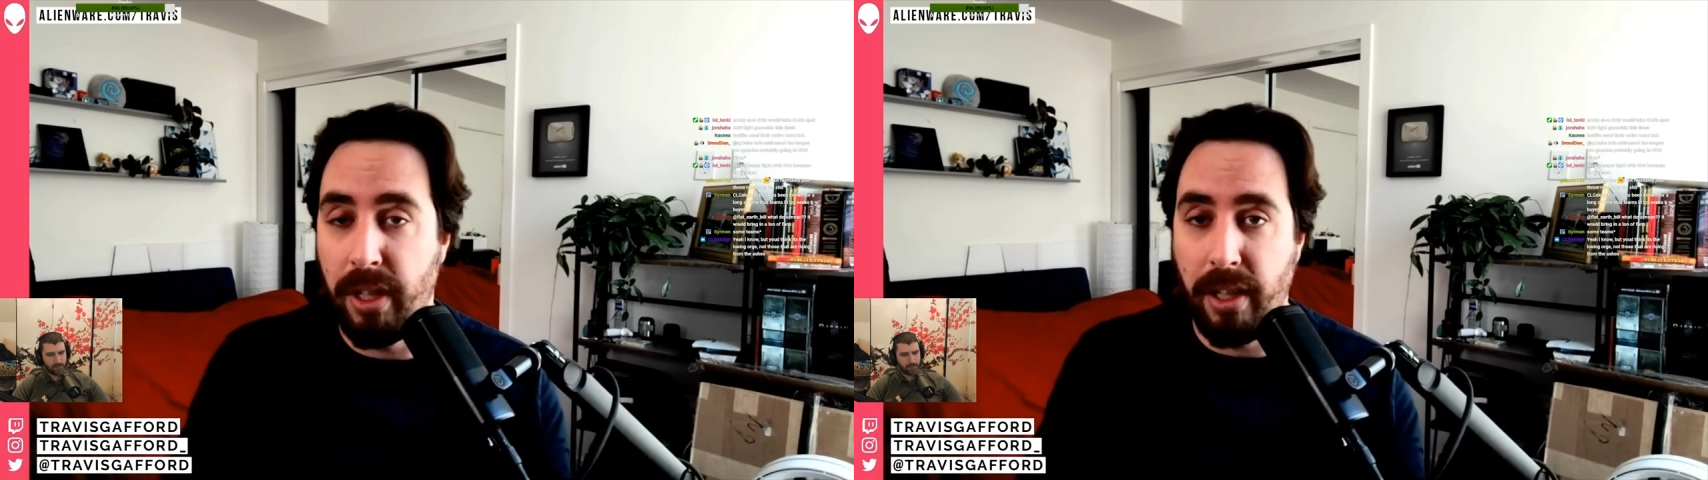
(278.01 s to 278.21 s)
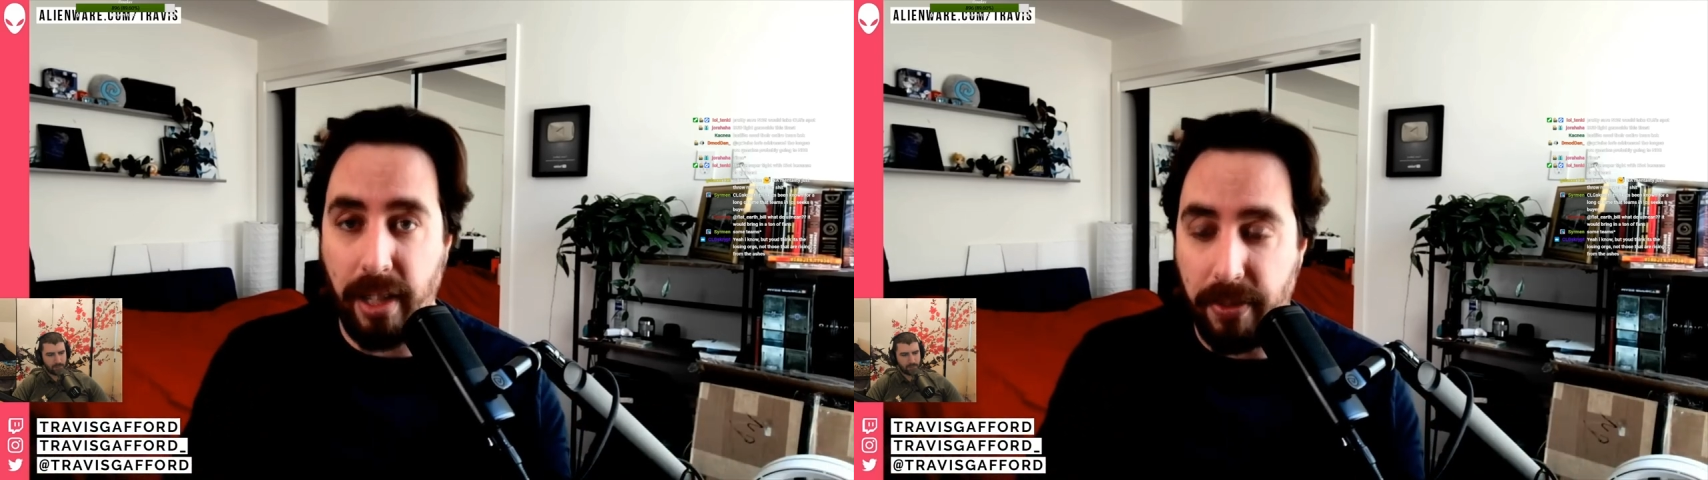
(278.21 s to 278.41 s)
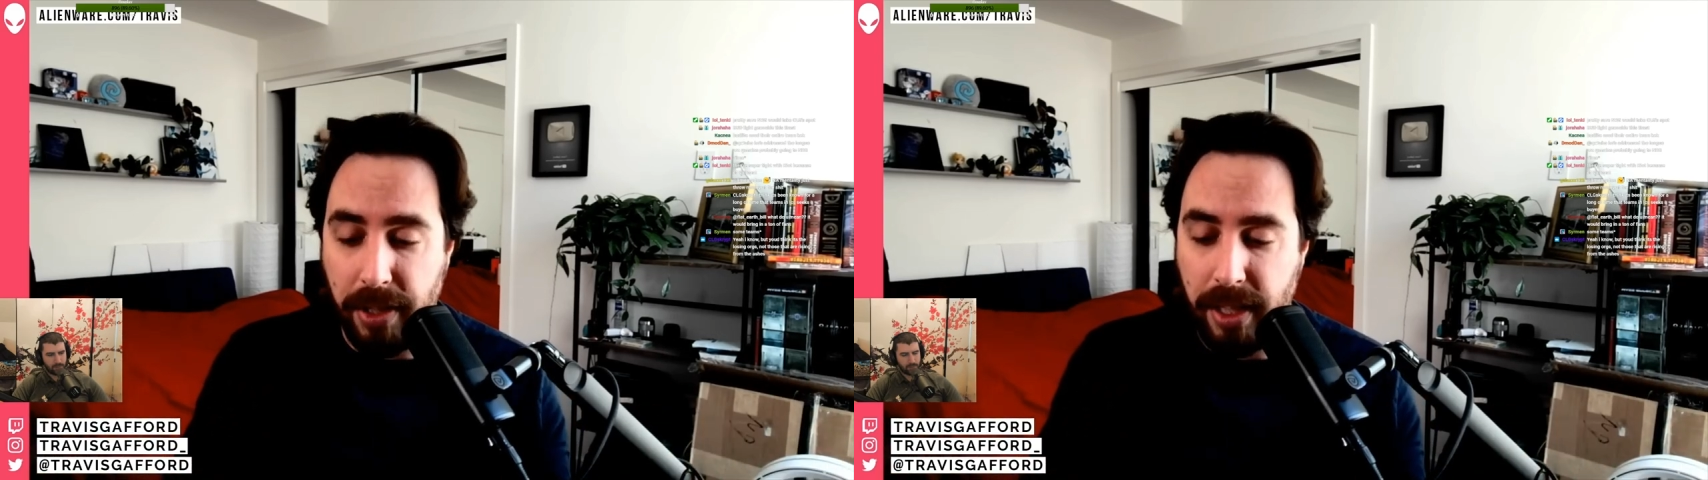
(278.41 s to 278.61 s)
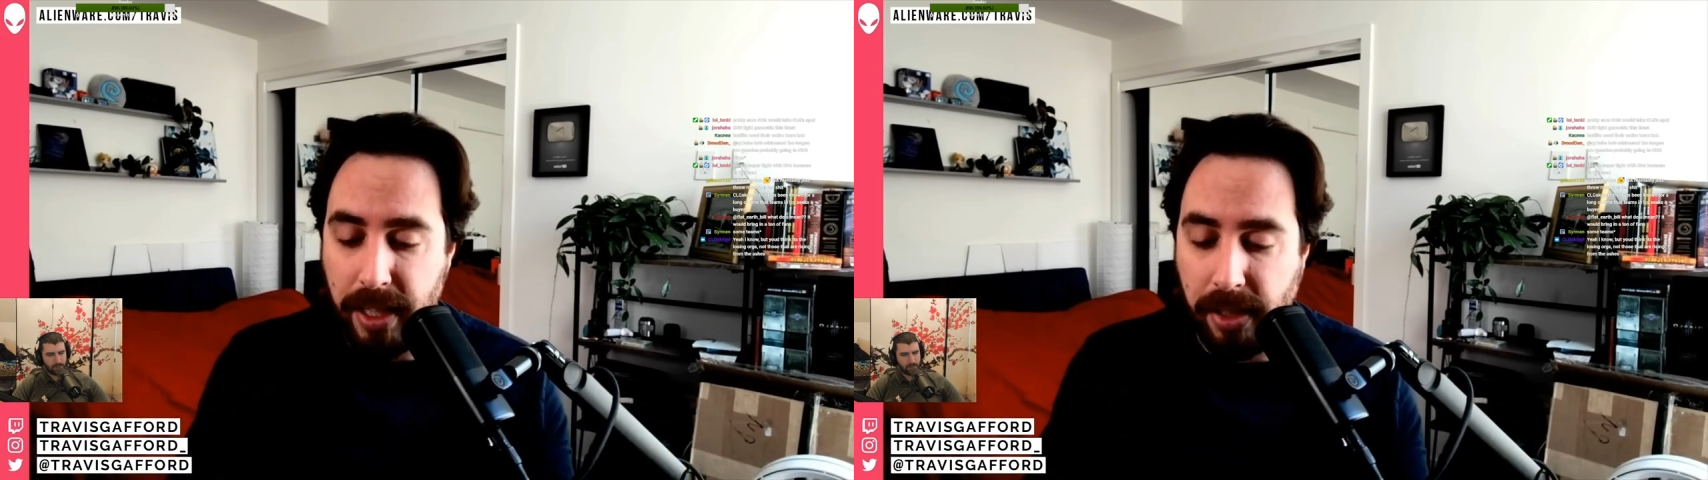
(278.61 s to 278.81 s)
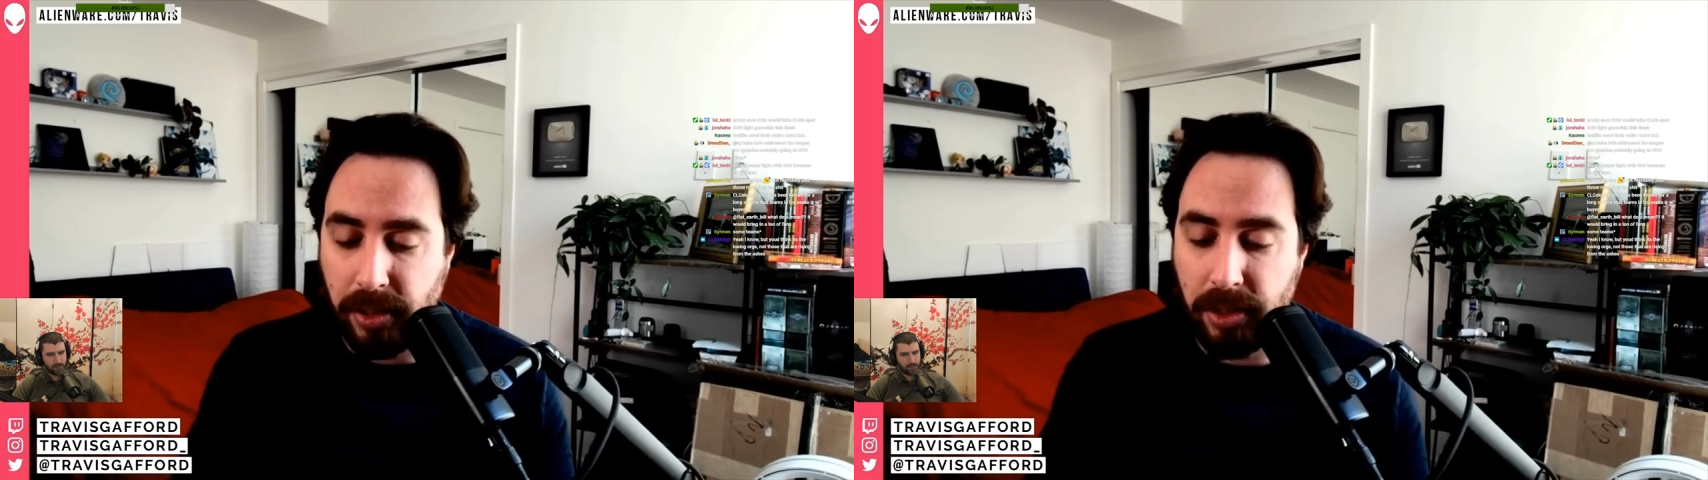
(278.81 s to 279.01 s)
everything
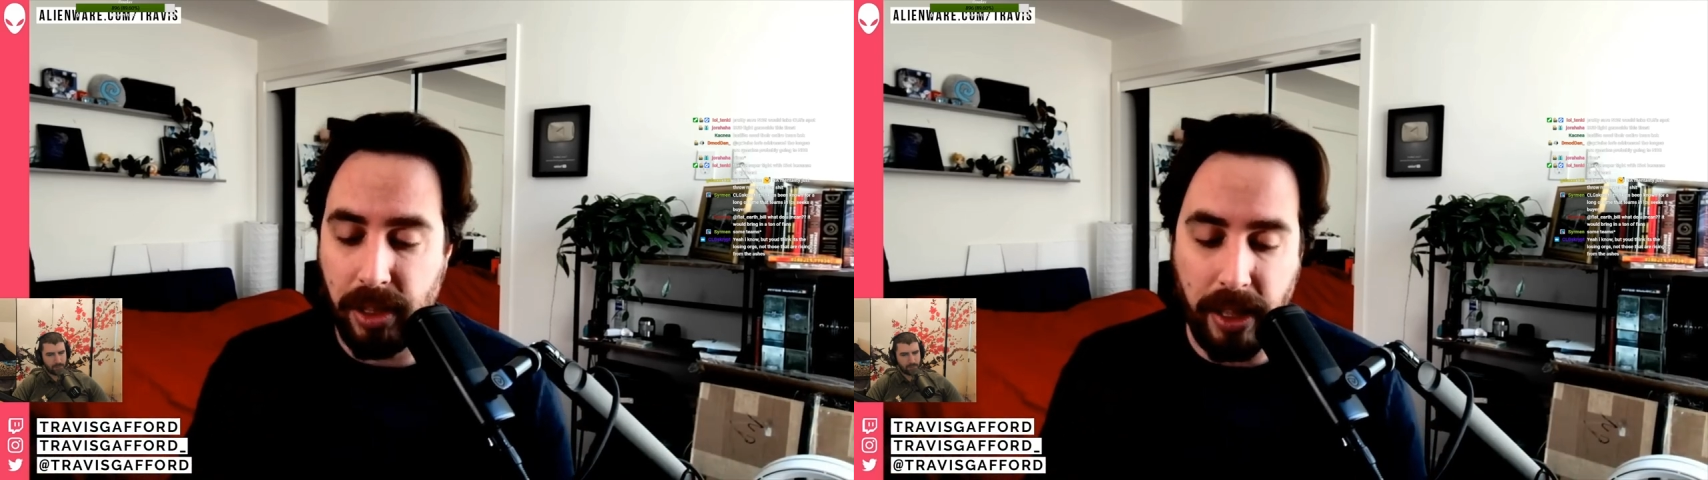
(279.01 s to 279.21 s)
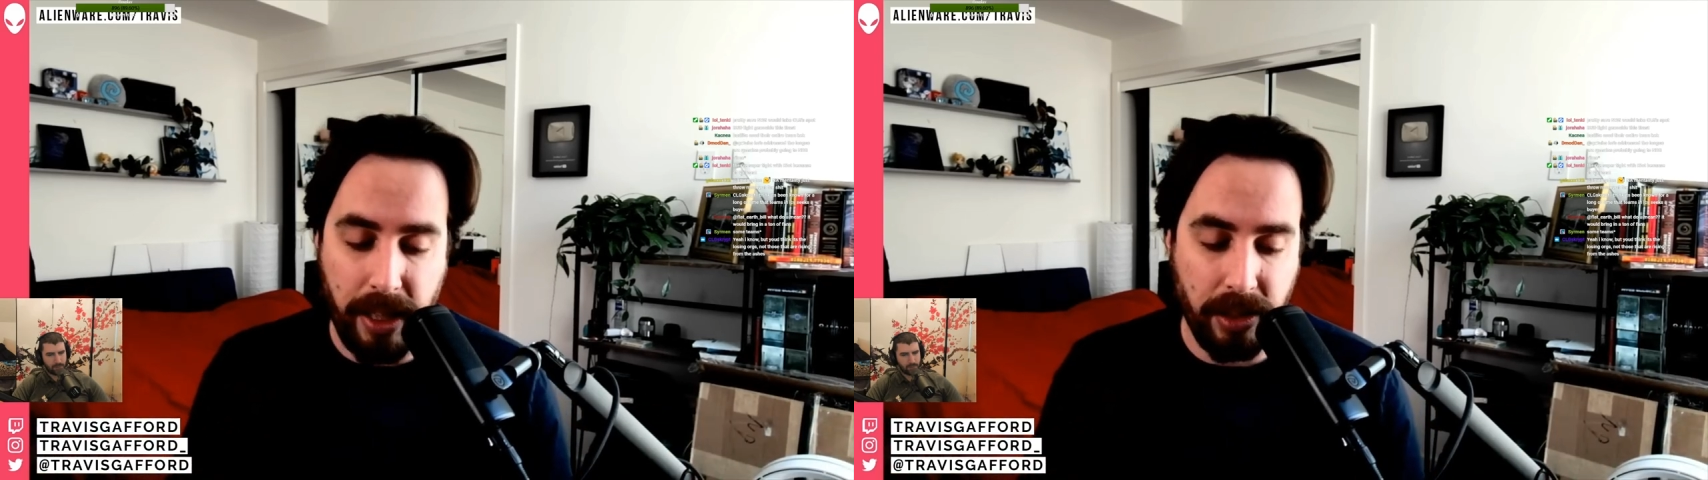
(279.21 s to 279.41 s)
else. Uh,